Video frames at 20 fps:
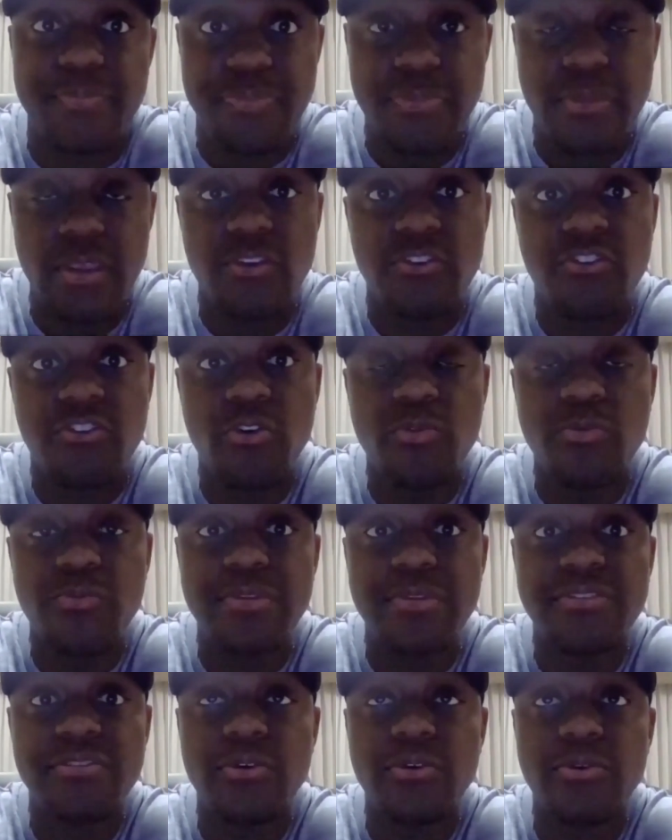So
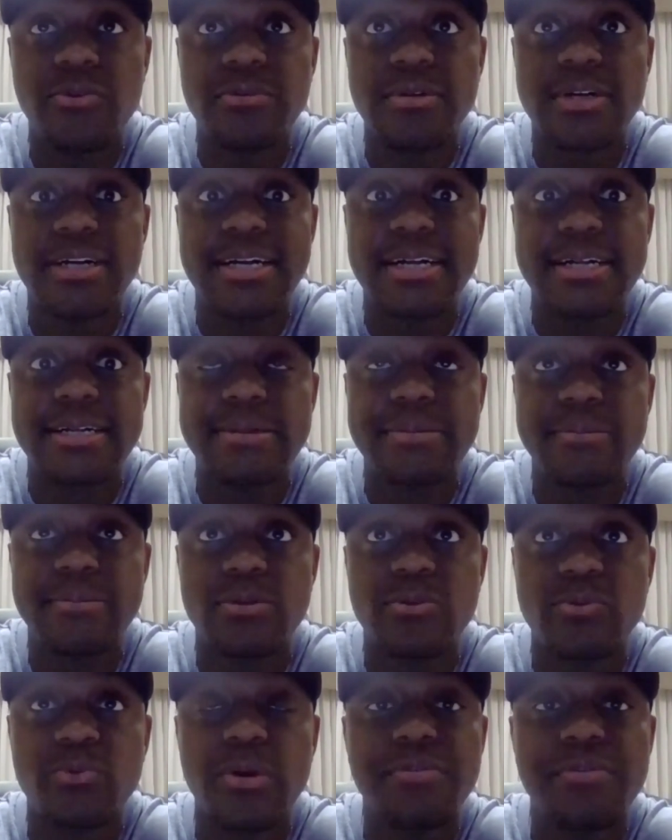
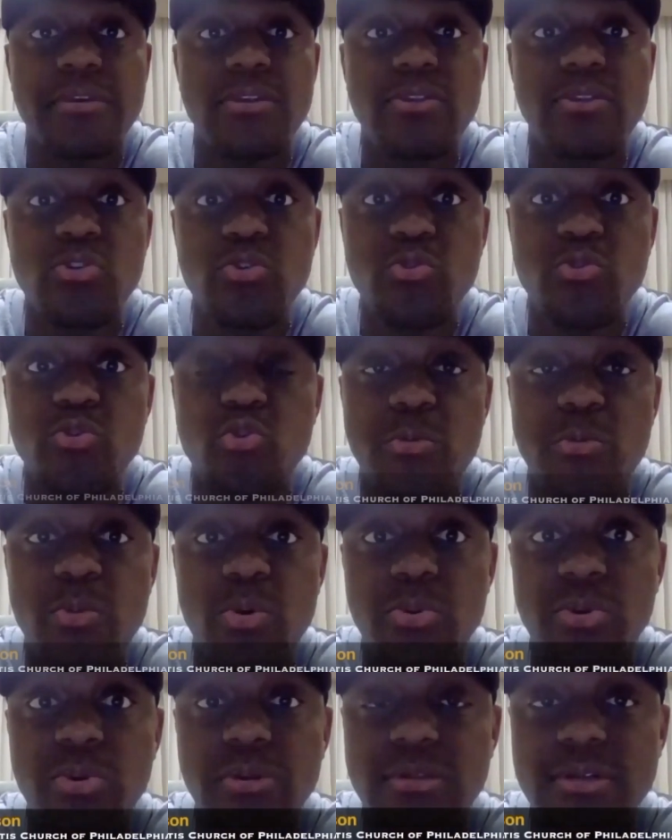what the new
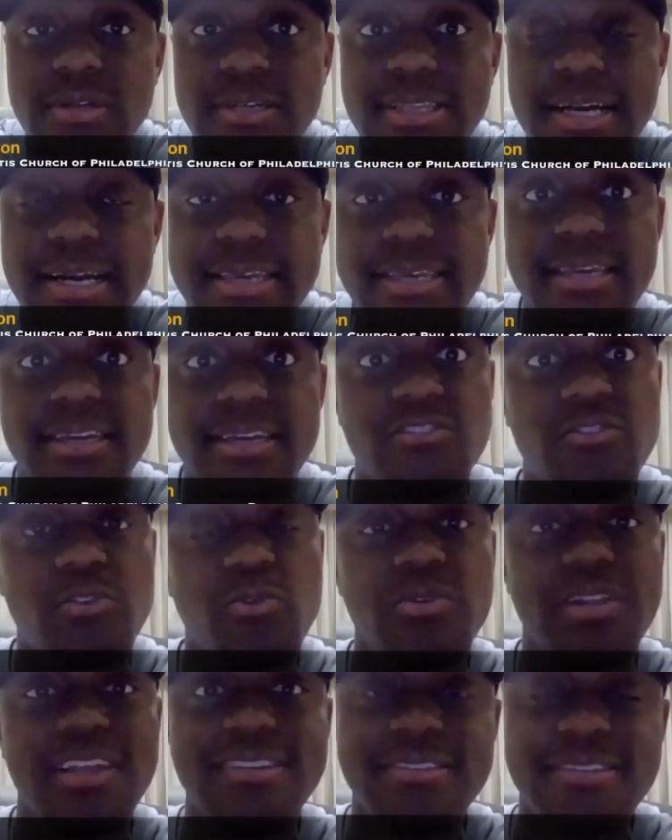normal will look like. Yeah, so
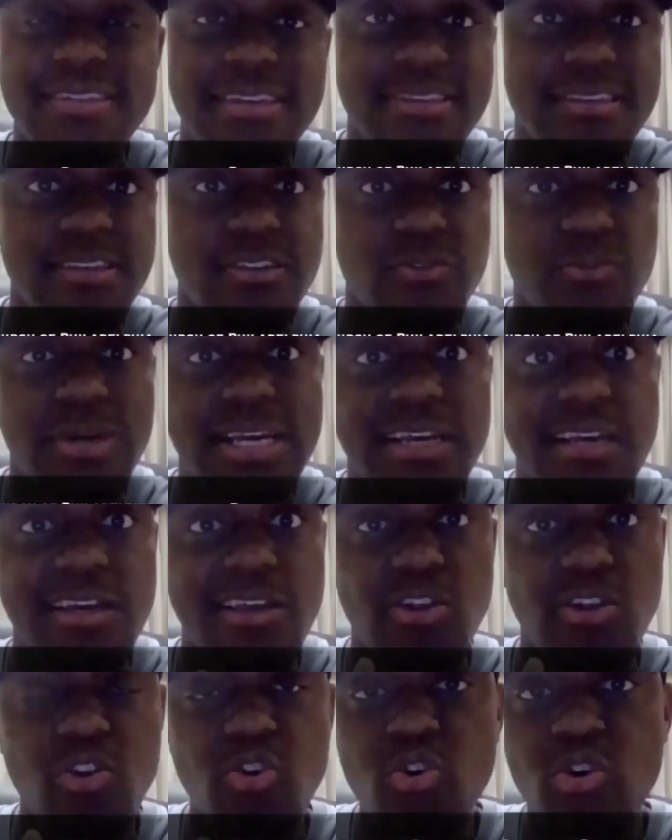let's say it this way.
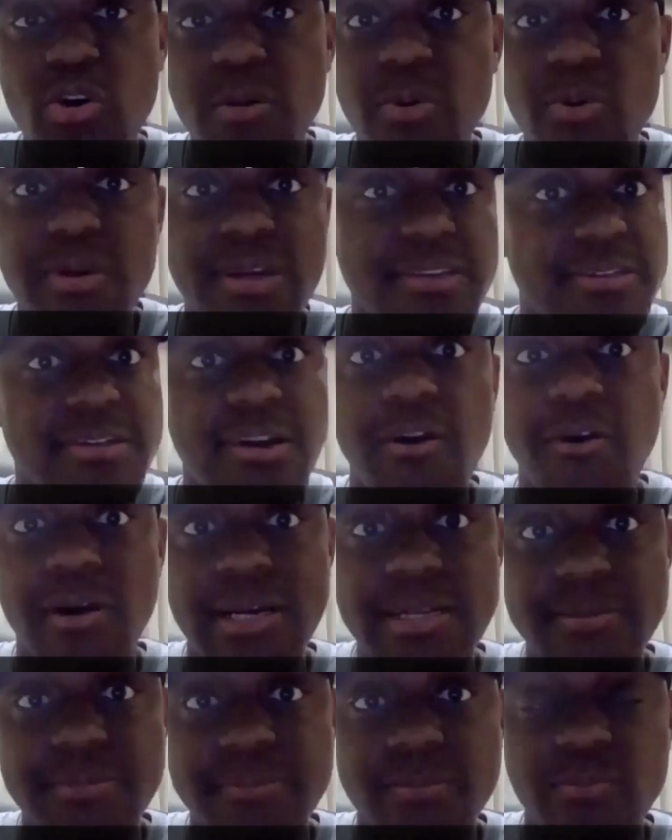Normal is
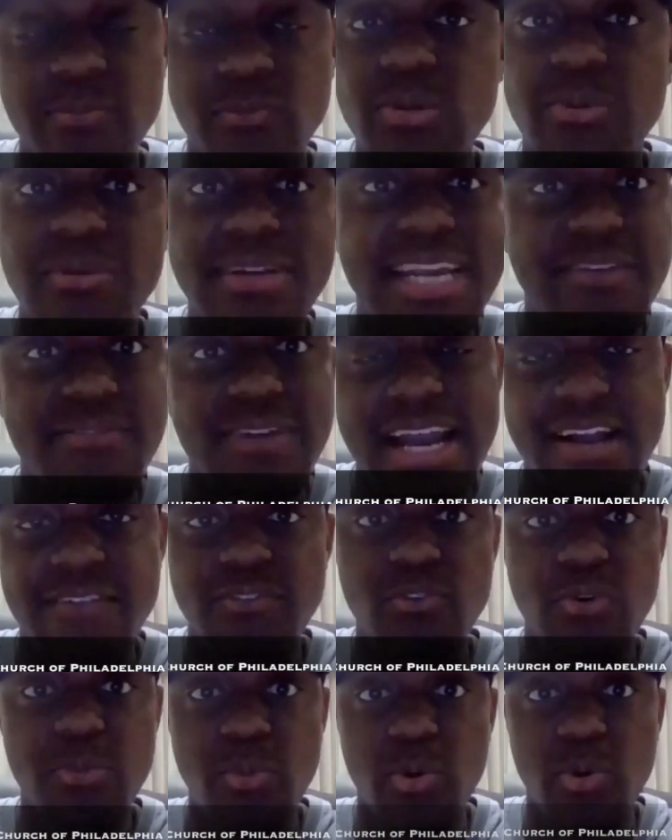gone. We will never have
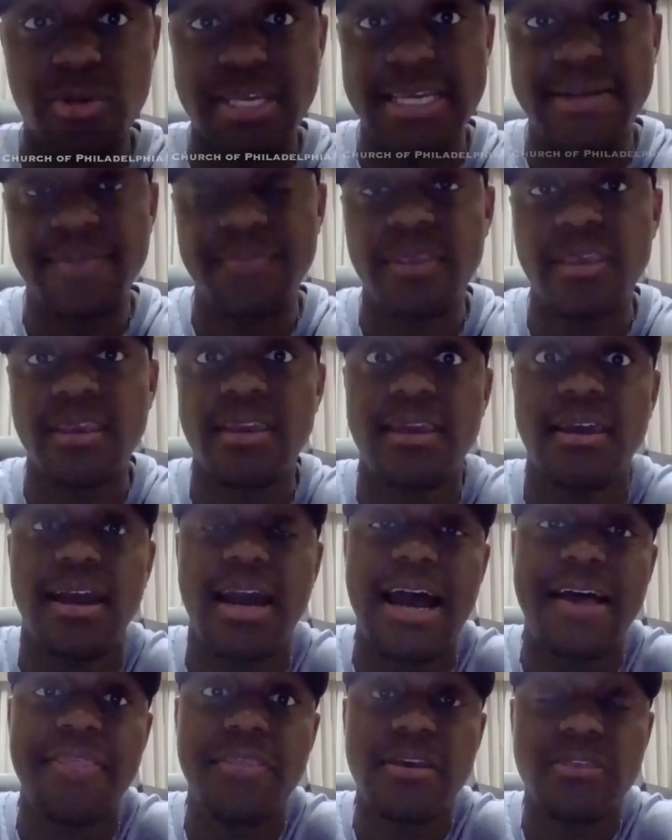normal again.
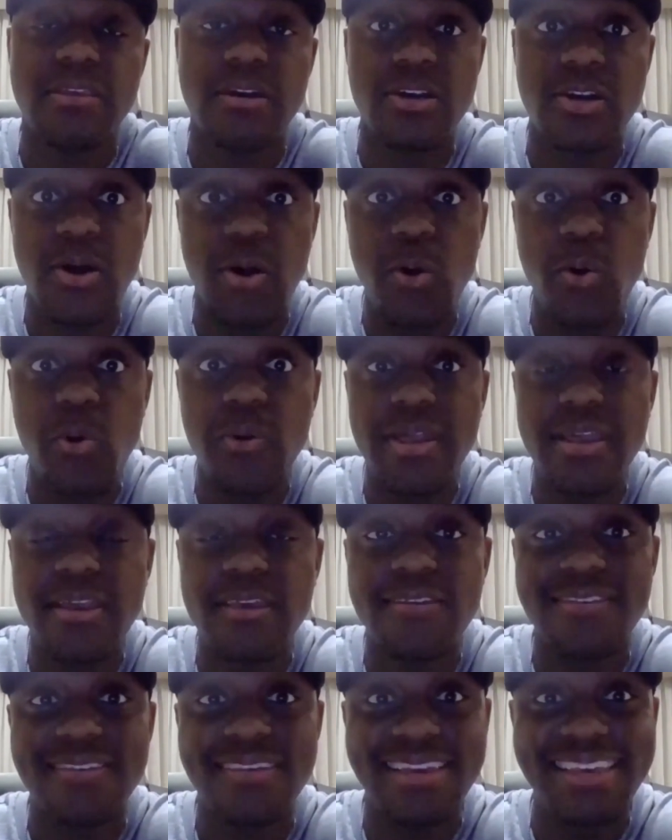I think the goal
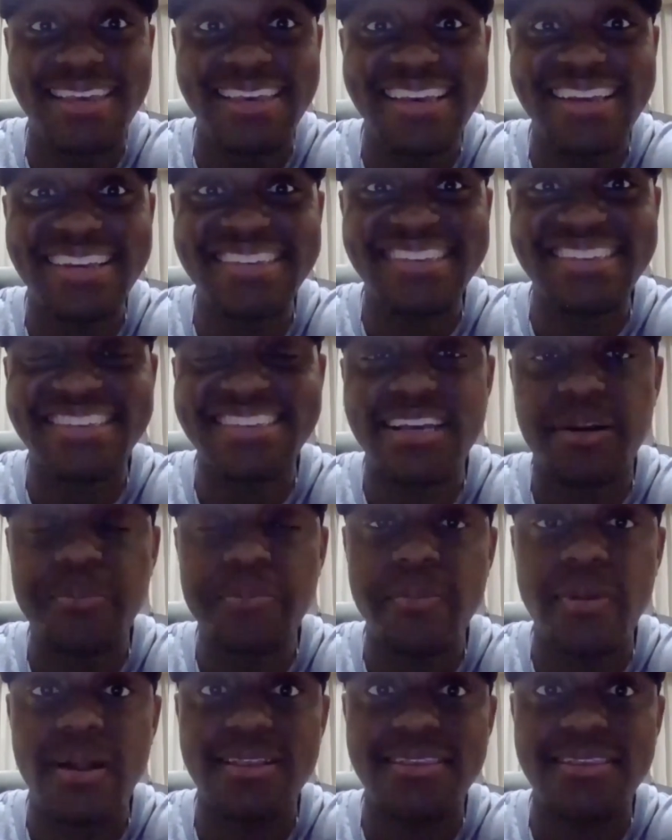is to get some